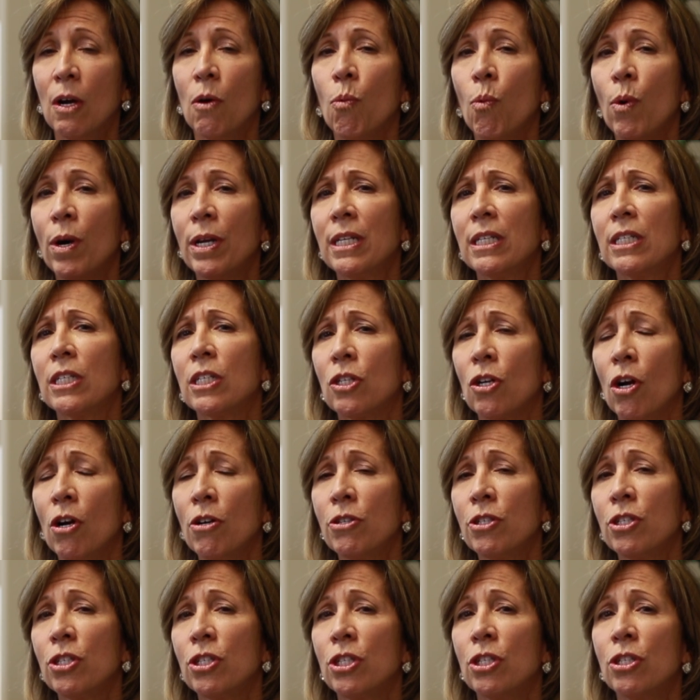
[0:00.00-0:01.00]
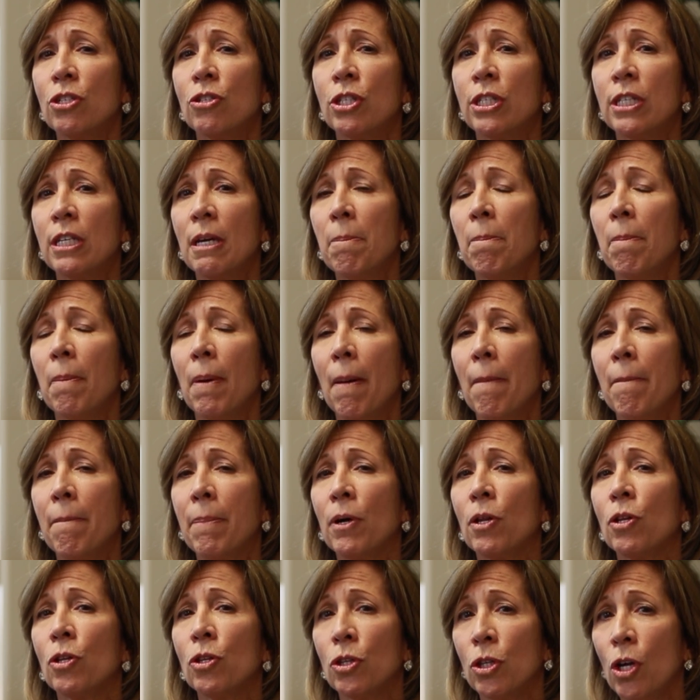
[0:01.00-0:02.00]
When it starts to dip
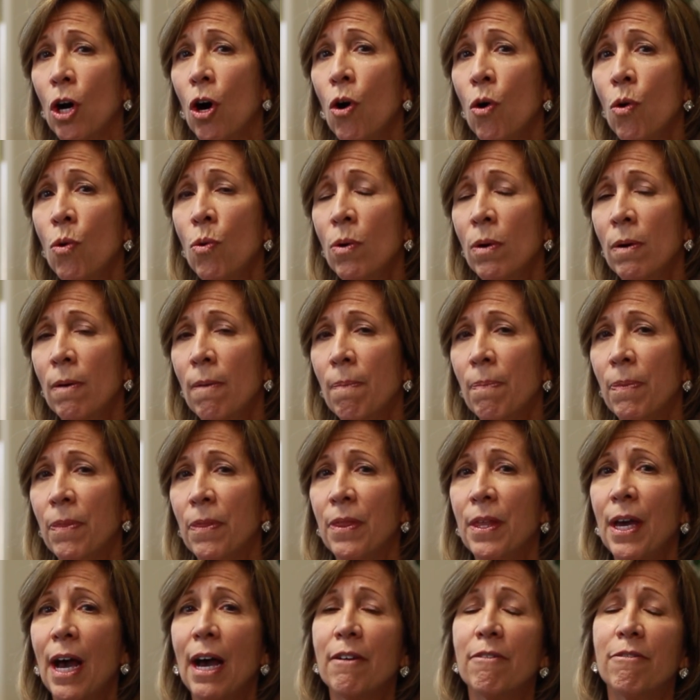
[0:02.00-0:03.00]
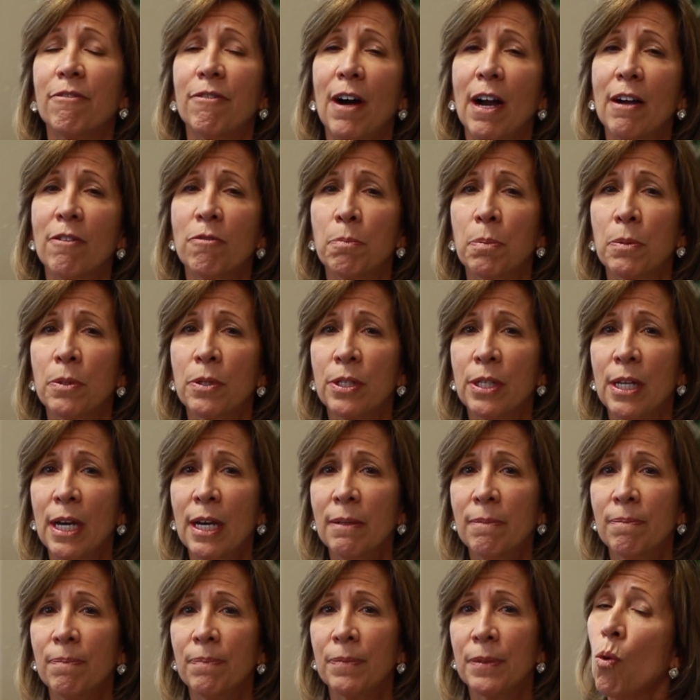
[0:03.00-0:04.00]
below that
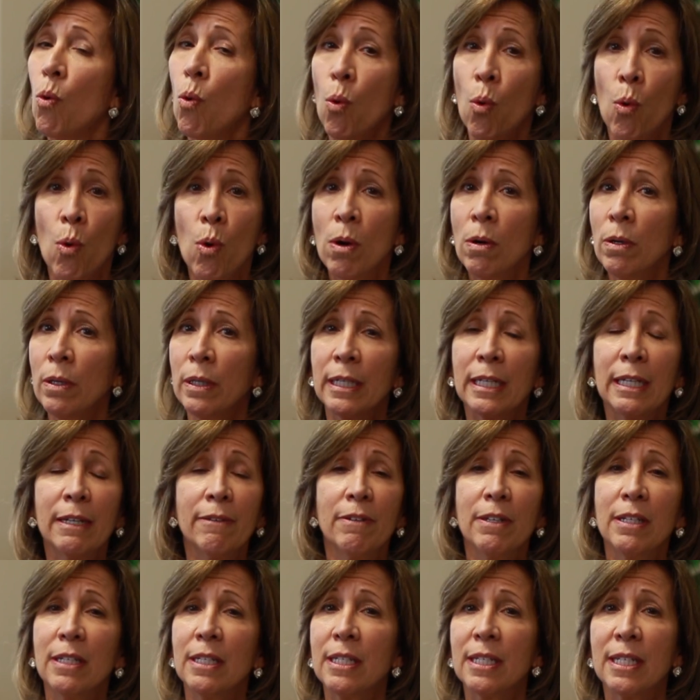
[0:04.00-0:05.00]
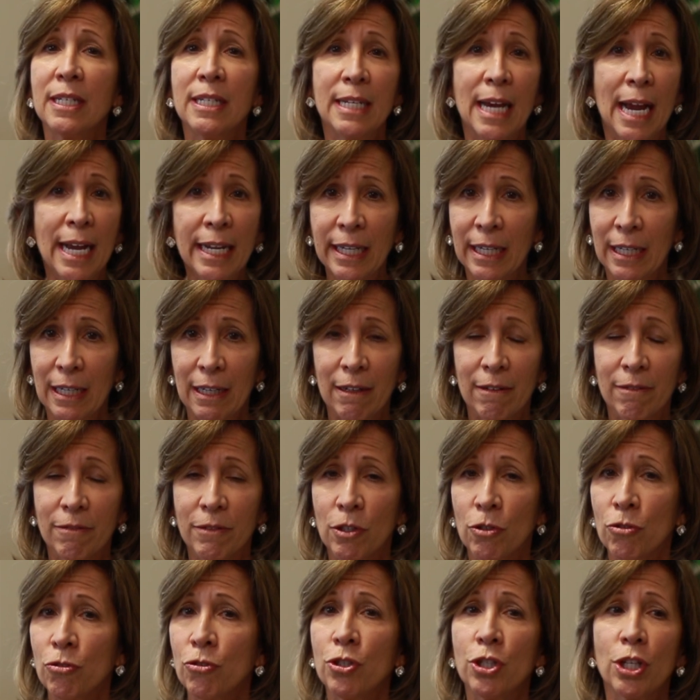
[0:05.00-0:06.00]
5%, or even it's negative,
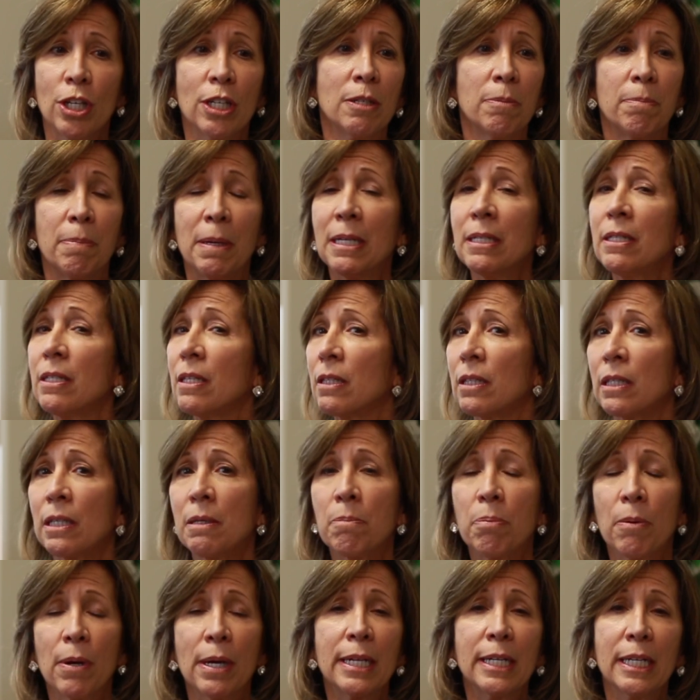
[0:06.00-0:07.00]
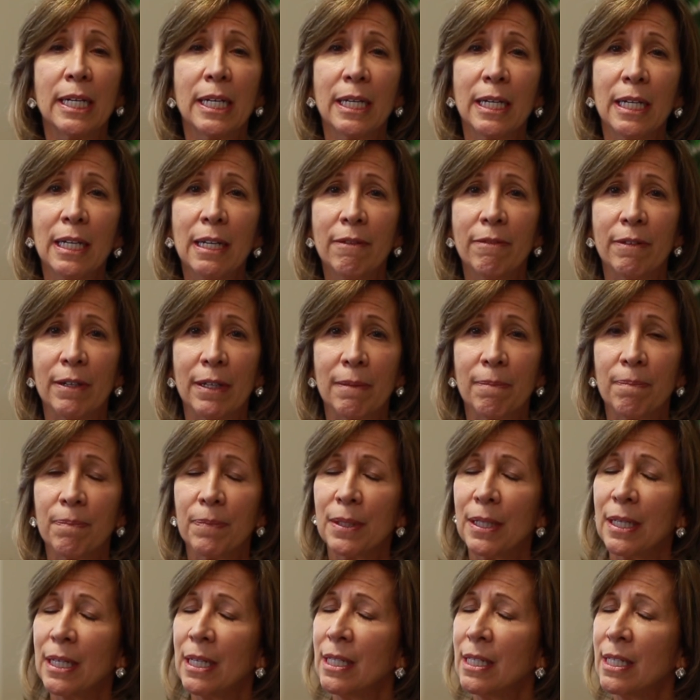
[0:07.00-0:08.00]
you're just basically breaking even,
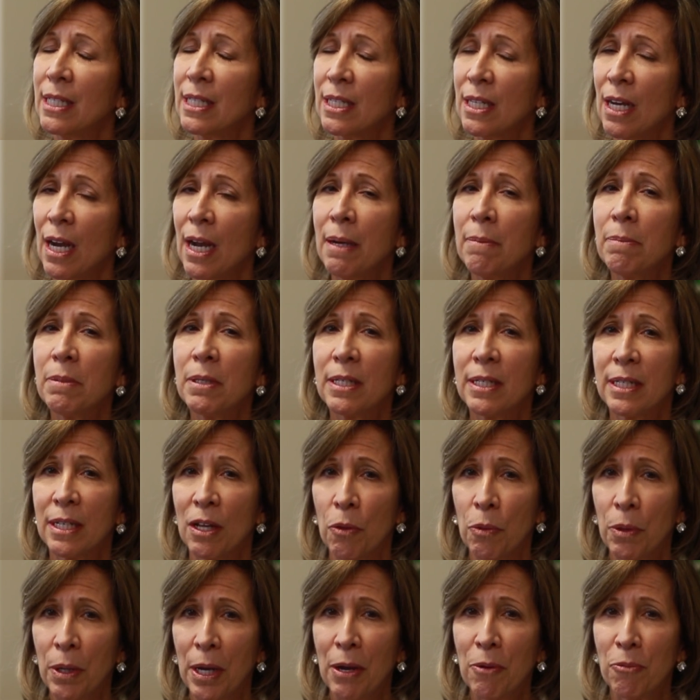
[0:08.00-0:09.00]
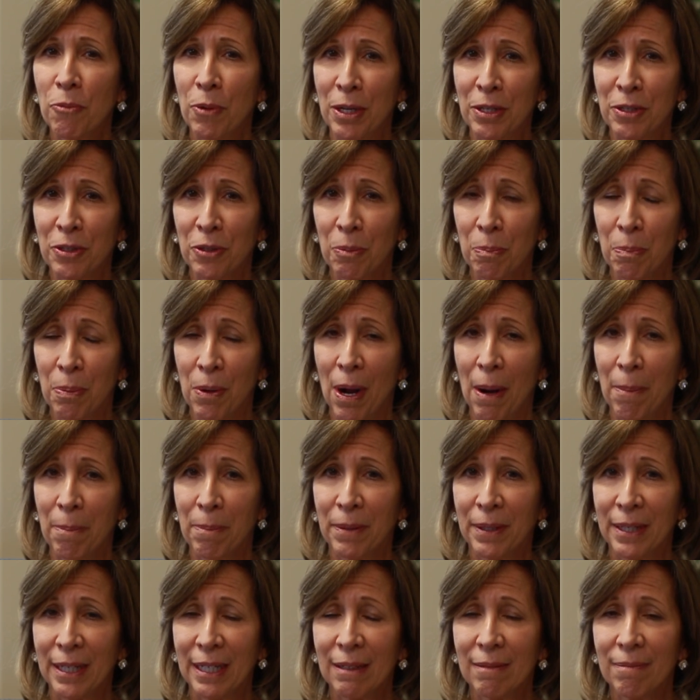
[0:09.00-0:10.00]
it's time to sell that rental
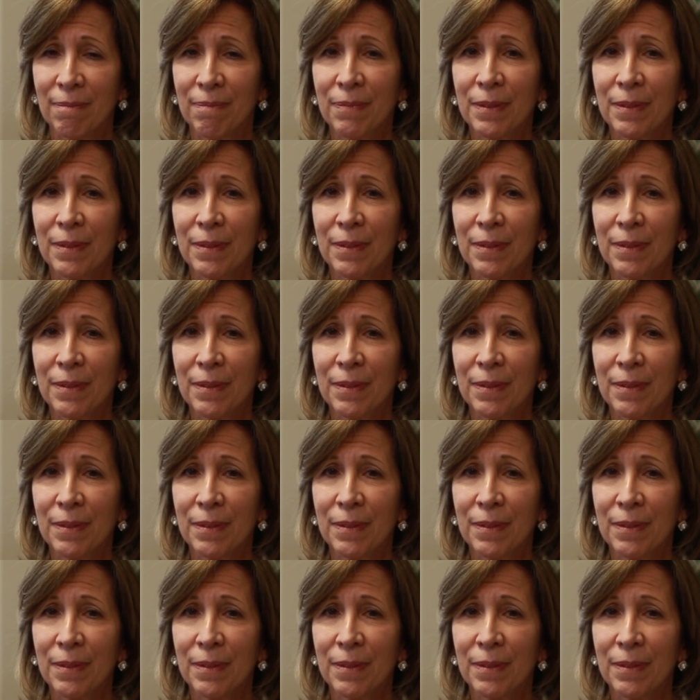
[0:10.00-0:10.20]
property.